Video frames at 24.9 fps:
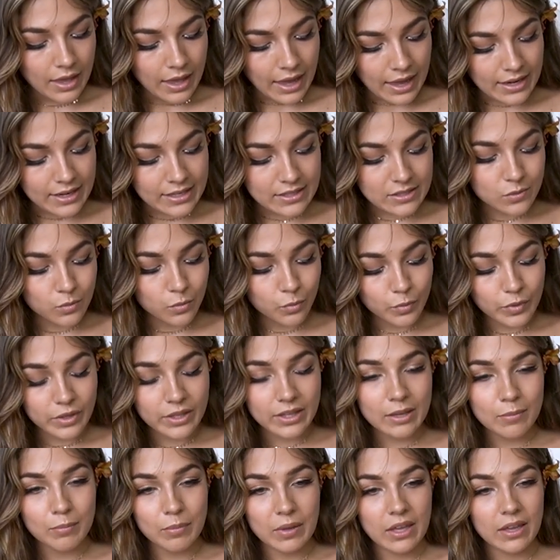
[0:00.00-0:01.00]
And it's
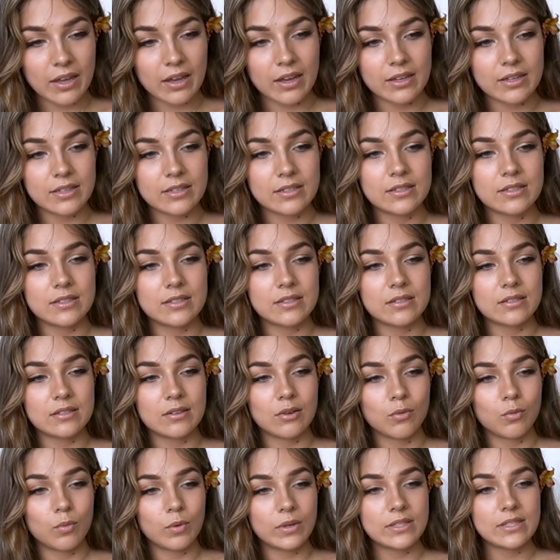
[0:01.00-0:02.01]
really because,
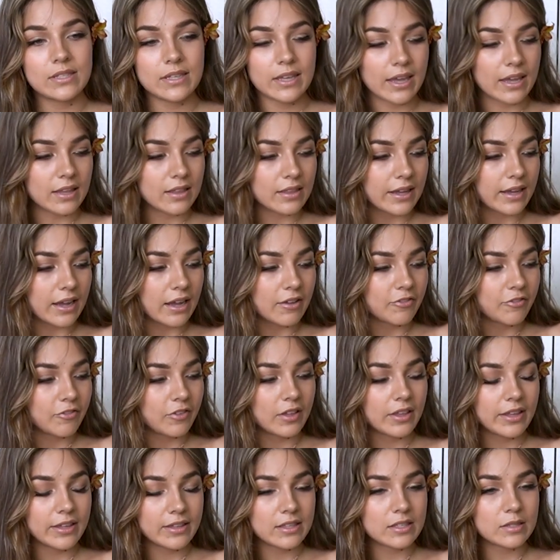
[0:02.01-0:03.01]
once again, like I
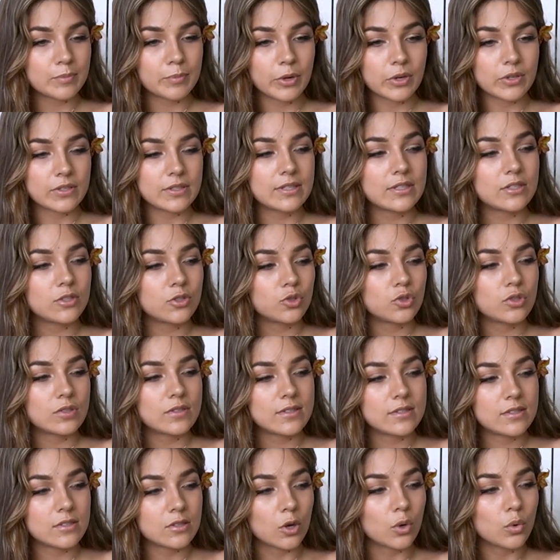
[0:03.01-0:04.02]
feel like this person's
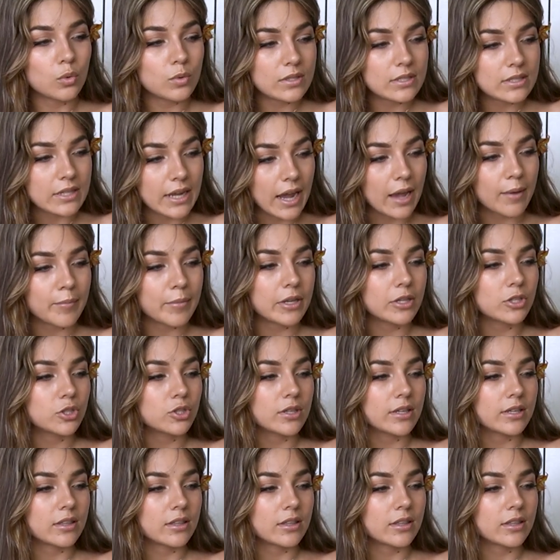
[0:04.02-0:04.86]
just so damaged.